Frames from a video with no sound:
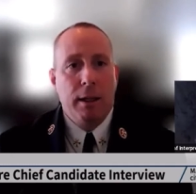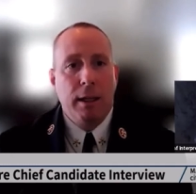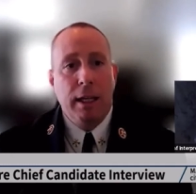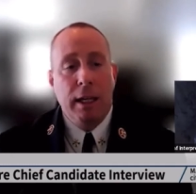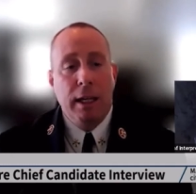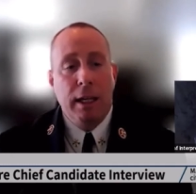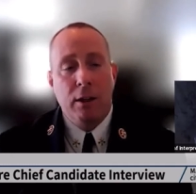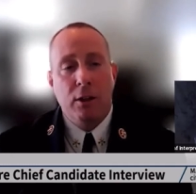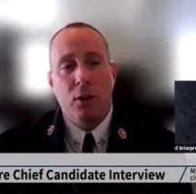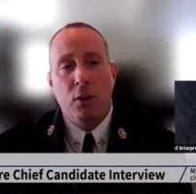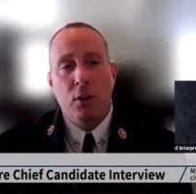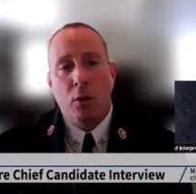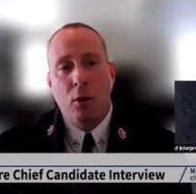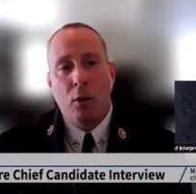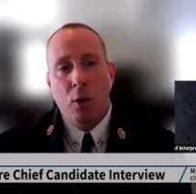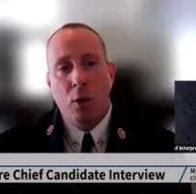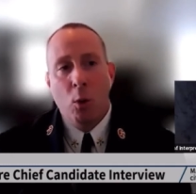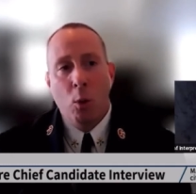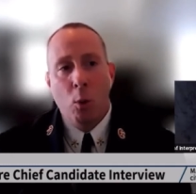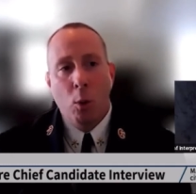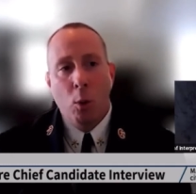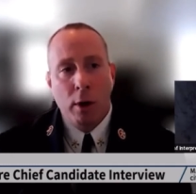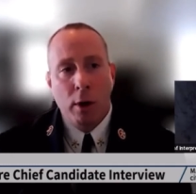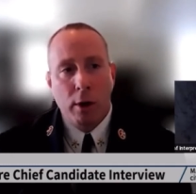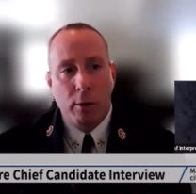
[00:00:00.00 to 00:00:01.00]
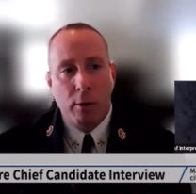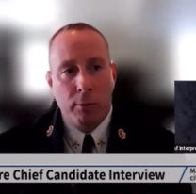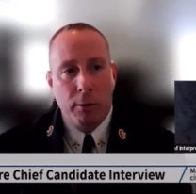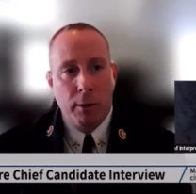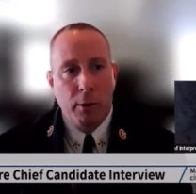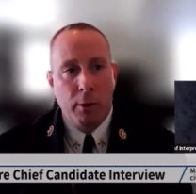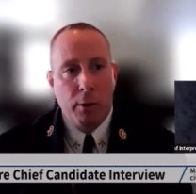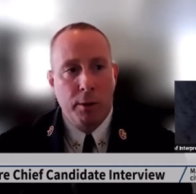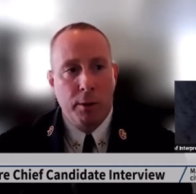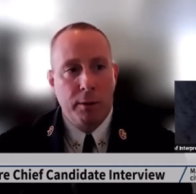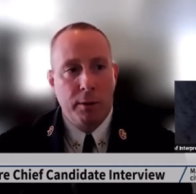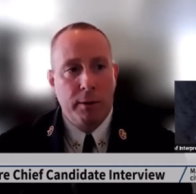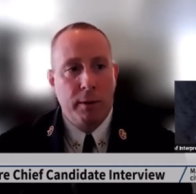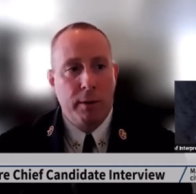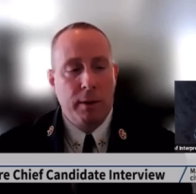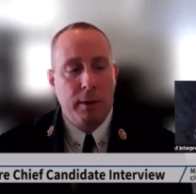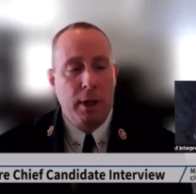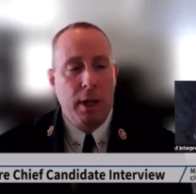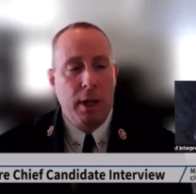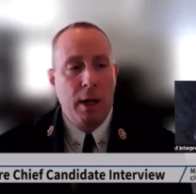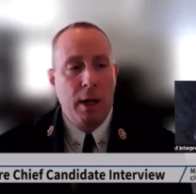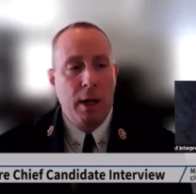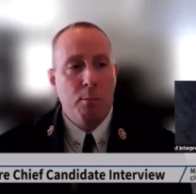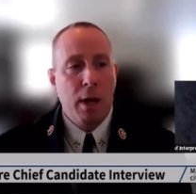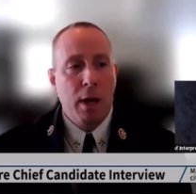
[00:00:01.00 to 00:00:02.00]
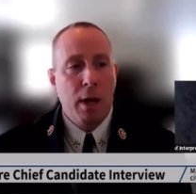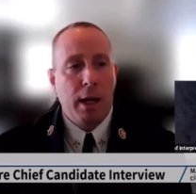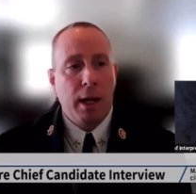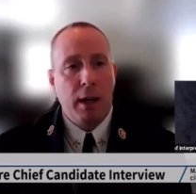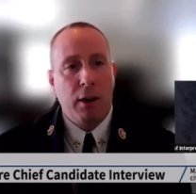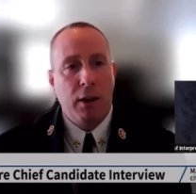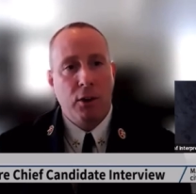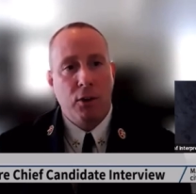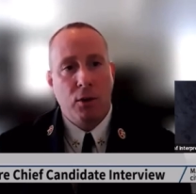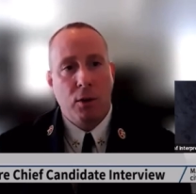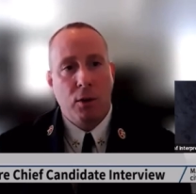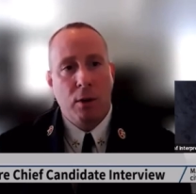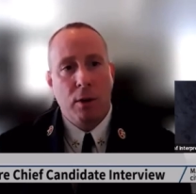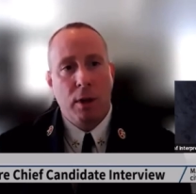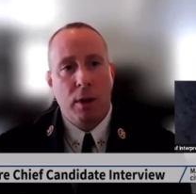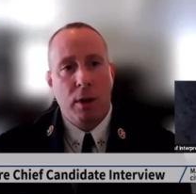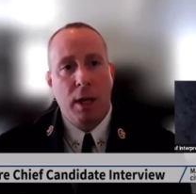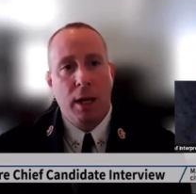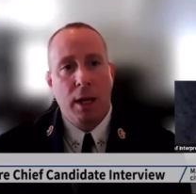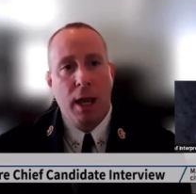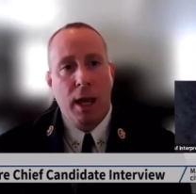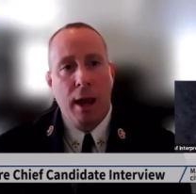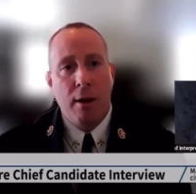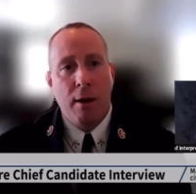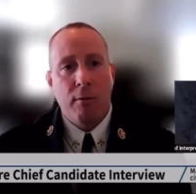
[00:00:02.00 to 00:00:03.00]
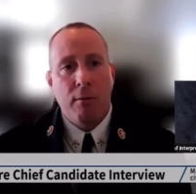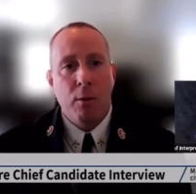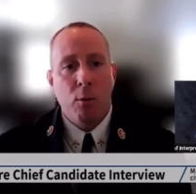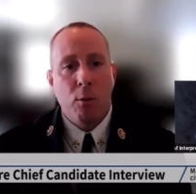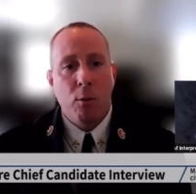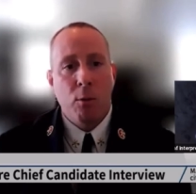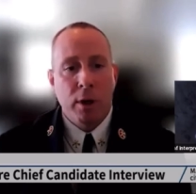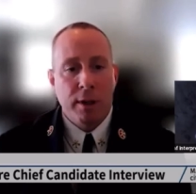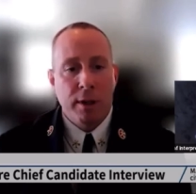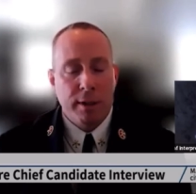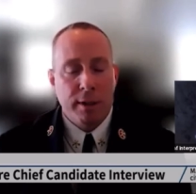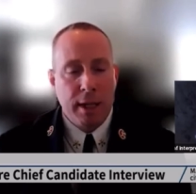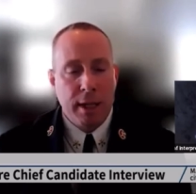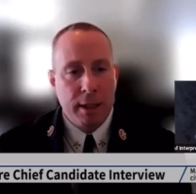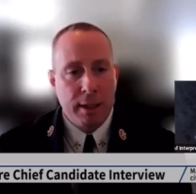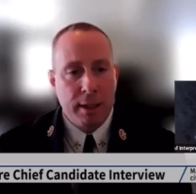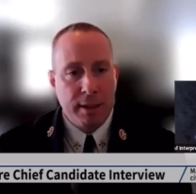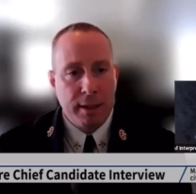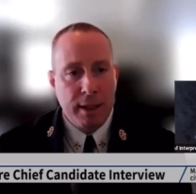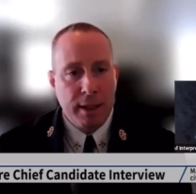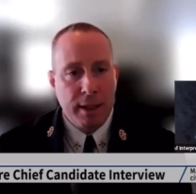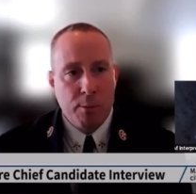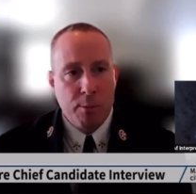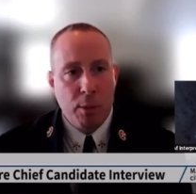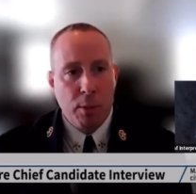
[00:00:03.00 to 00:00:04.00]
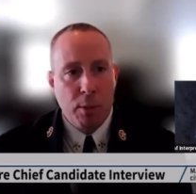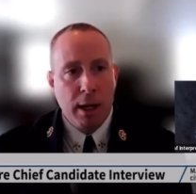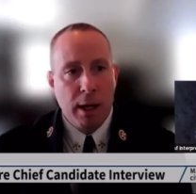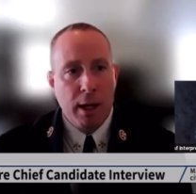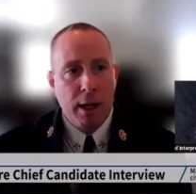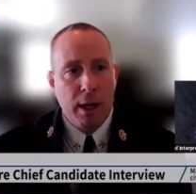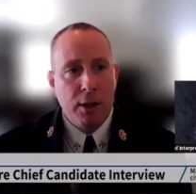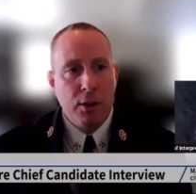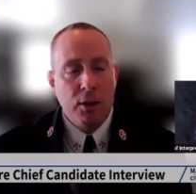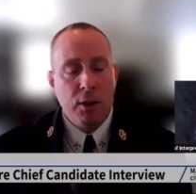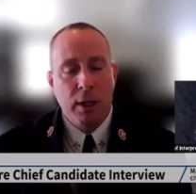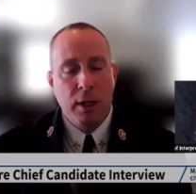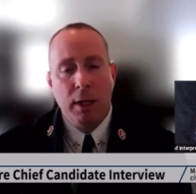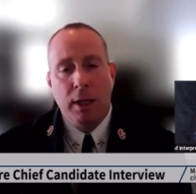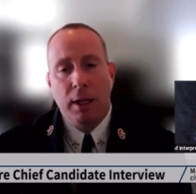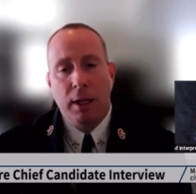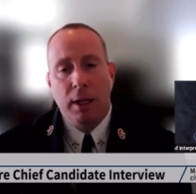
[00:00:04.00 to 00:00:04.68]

internal workflows and making sure that everyone is on the same page,